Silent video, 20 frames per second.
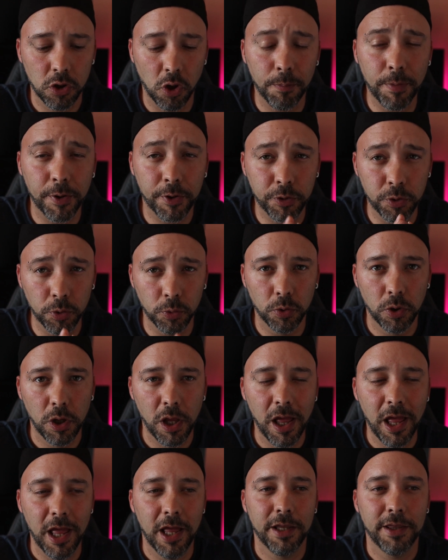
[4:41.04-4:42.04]
Number two,
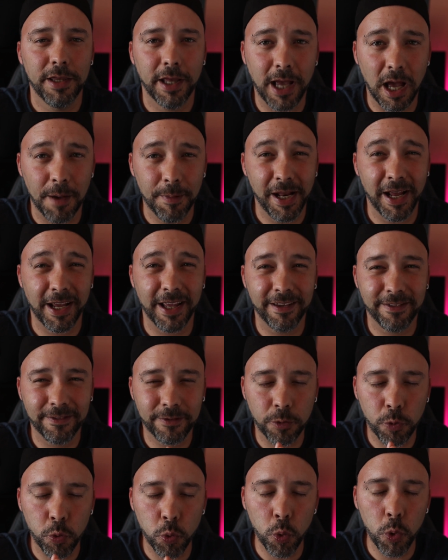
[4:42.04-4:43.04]
the camera
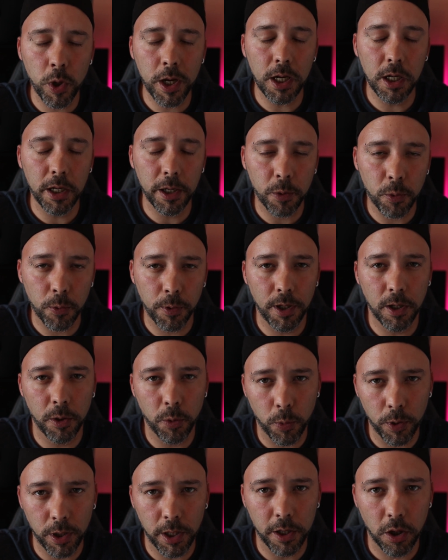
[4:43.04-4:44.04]
gets really, really,
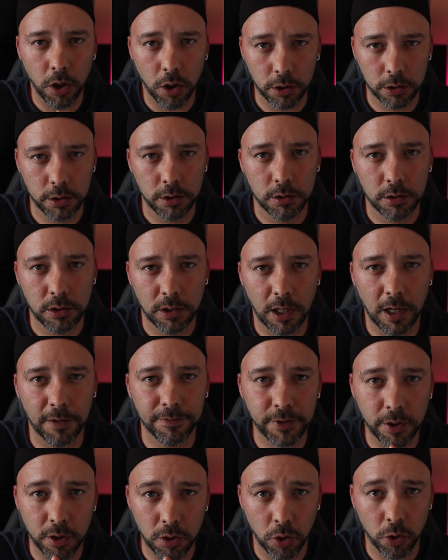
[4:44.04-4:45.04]
really hot
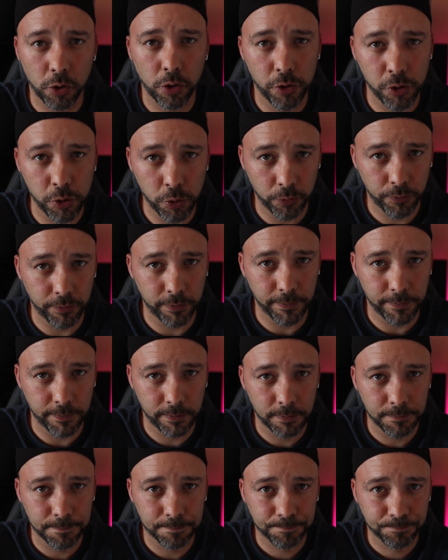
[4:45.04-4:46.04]
after long uses.
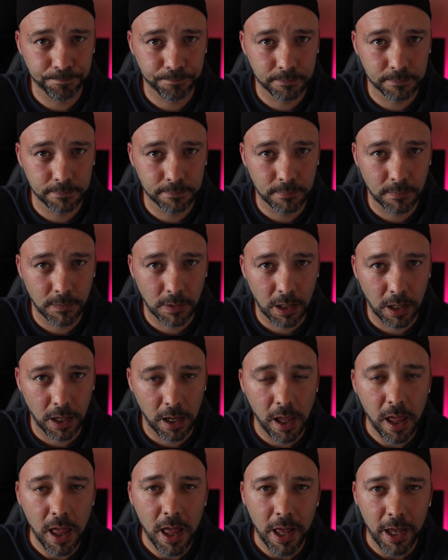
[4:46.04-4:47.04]

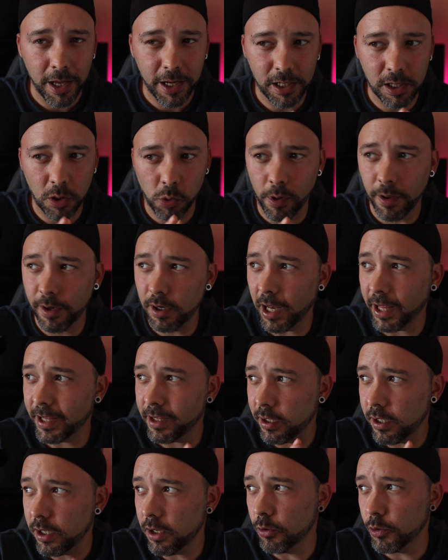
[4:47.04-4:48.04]
In a weather like
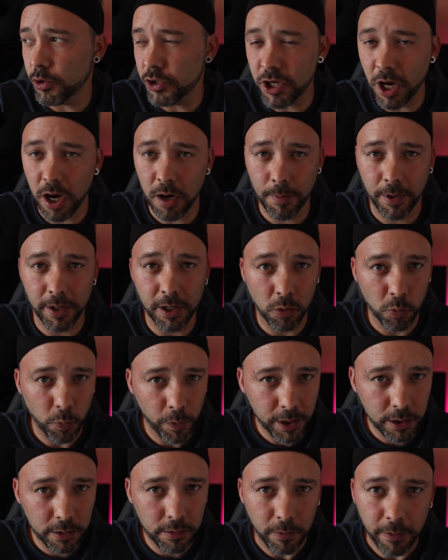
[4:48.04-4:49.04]
here in Germany, in
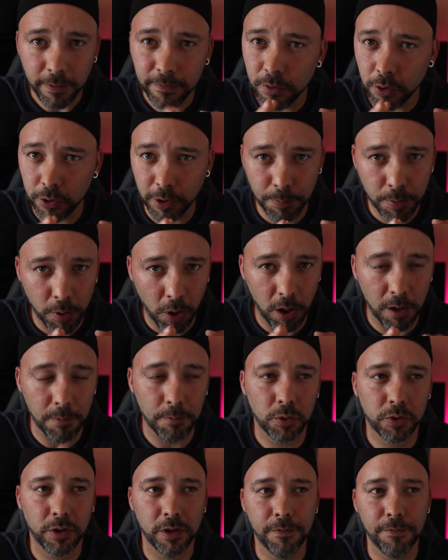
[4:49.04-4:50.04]
winter, it's not a problem,
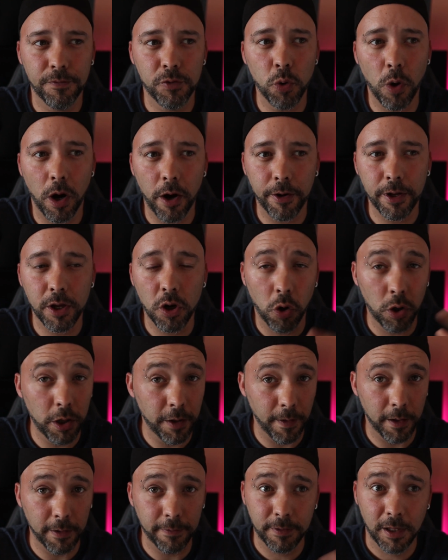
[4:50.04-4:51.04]
but if you are in
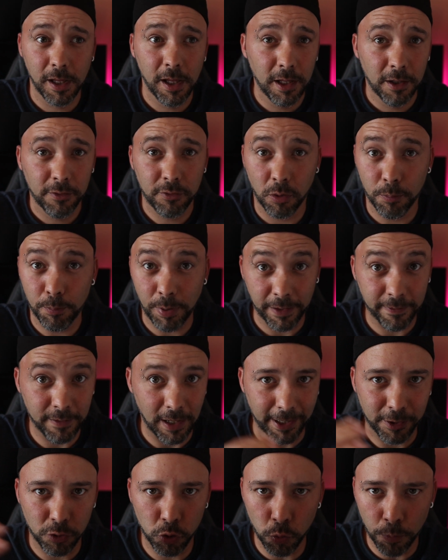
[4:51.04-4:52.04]
holidays someplace
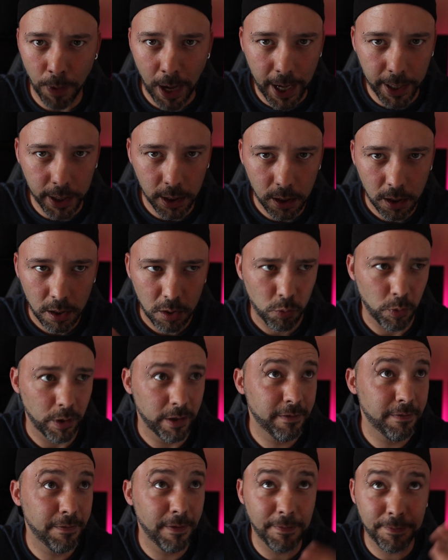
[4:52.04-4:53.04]
like Dubai, where
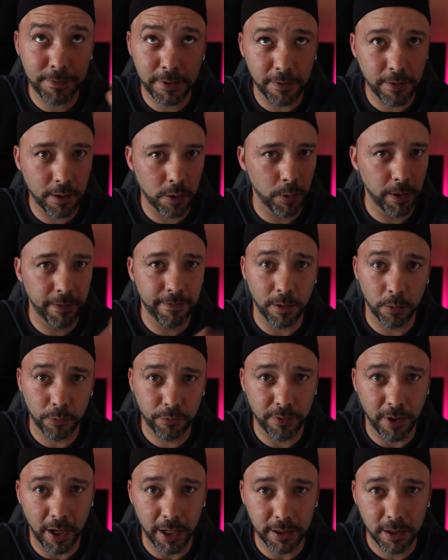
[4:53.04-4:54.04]
it's 50 degrees
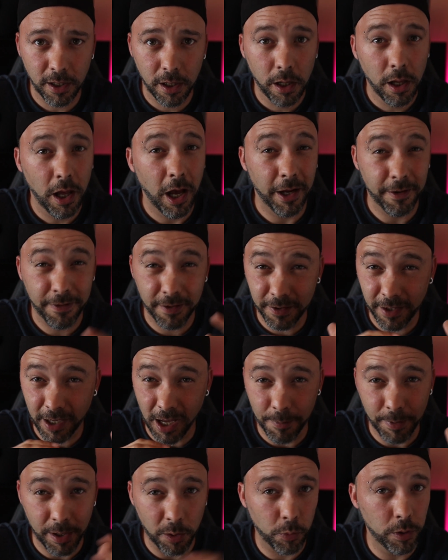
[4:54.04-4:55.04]
outside, I think the
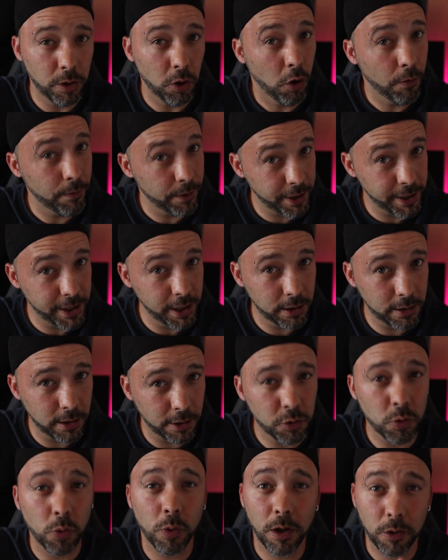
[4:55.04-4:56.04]
camera will overheat
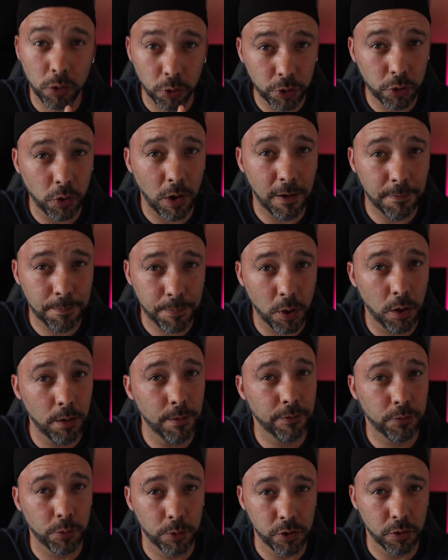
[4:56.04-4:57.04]
and you are going to have
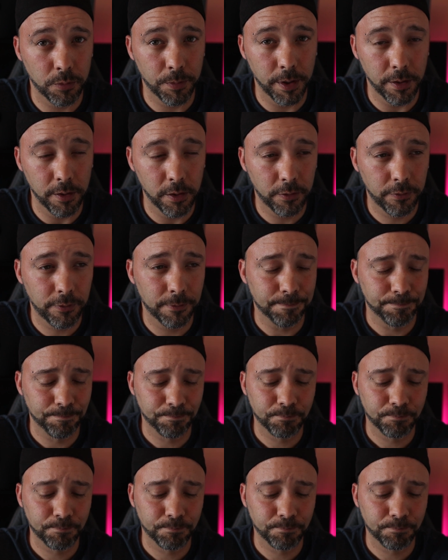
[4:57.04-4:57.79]
problems with your videos.